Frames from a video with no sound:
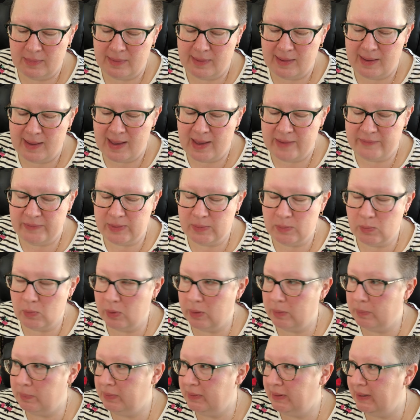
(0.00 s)
having
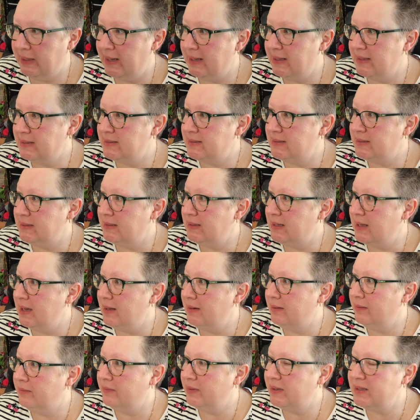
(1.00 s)
more plants, and
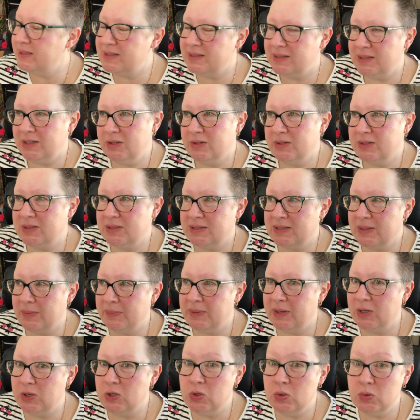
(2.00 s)
kind of, it's
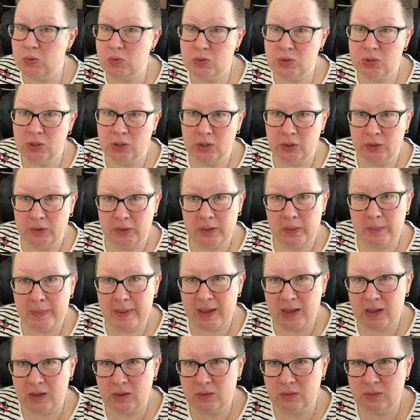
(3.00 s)
something new to learn
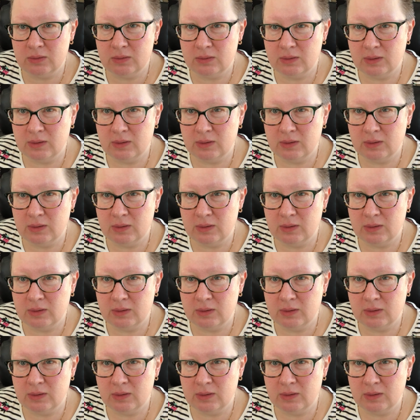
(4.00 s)
about.